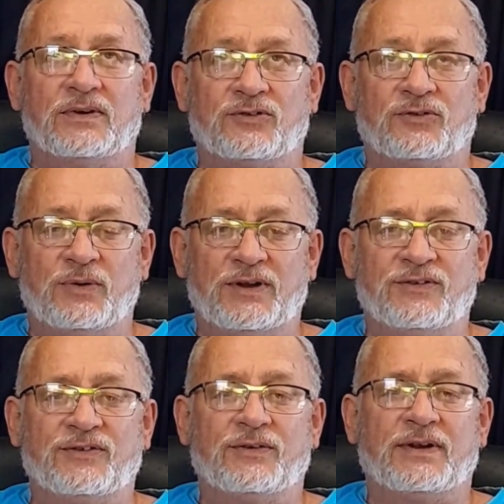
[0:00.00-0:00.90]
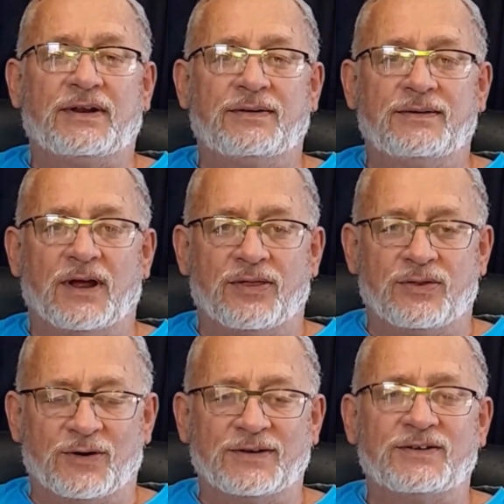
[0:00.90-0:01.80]
Swedish
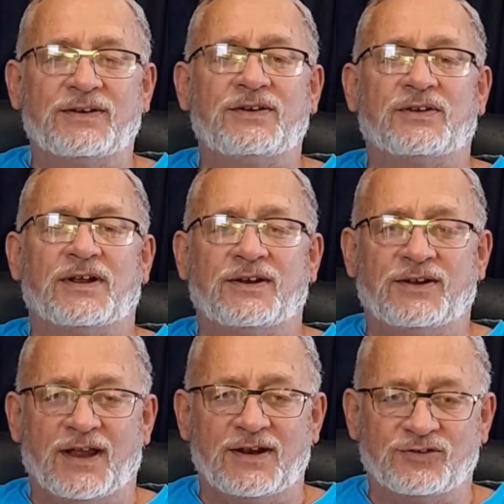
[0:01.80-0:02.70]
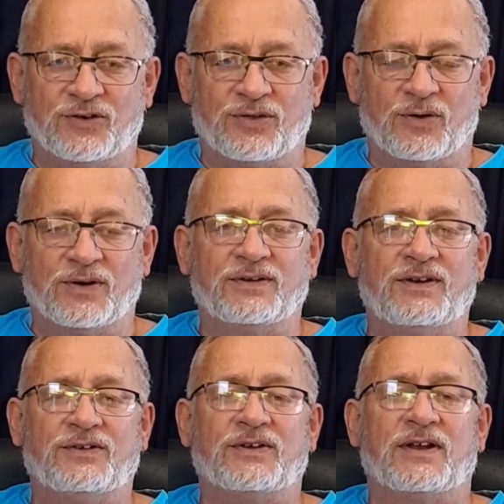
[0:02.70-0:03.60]
authorities and the Danish
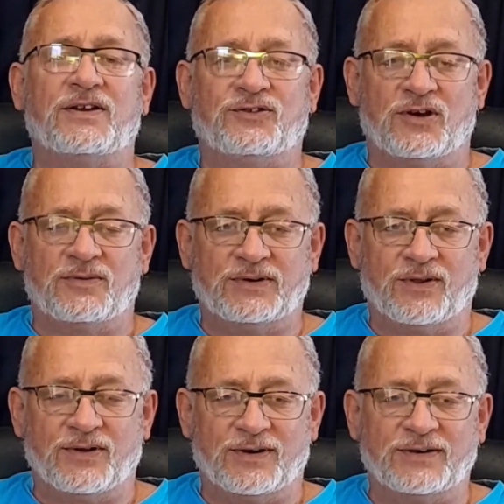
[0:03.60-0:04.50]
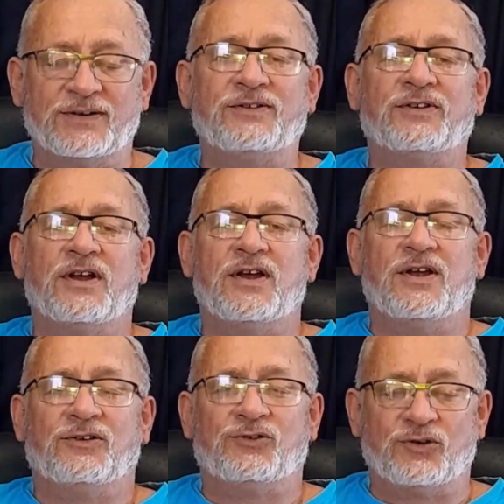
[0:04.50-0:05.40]
authorities and the German authorities
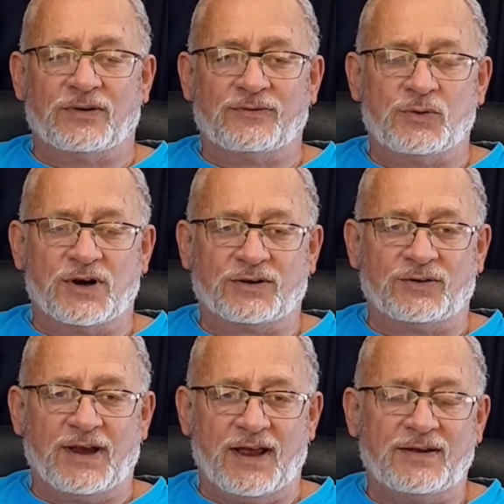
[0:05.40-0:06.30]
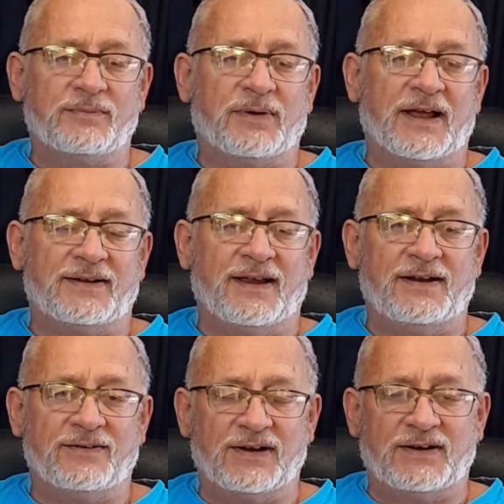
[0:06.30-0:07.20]
should have worked together, but at the
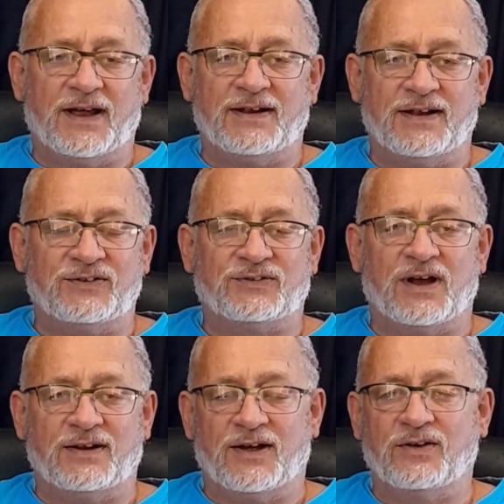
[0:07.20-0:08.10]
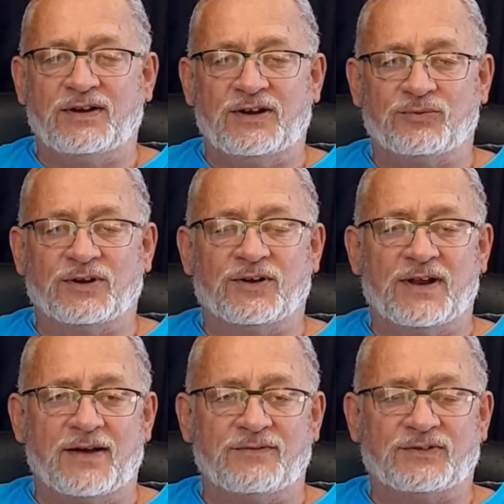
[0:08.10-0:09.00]
end of the day they decided no, each one's going
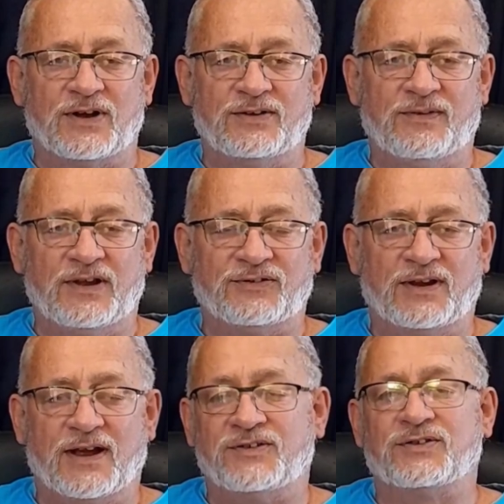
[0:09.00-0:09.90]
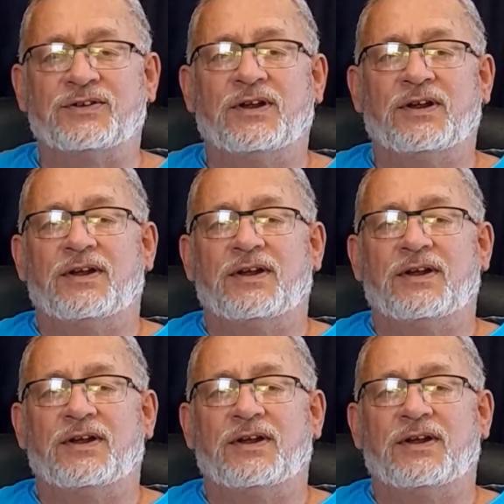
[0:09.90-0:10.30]
to have its own investigation,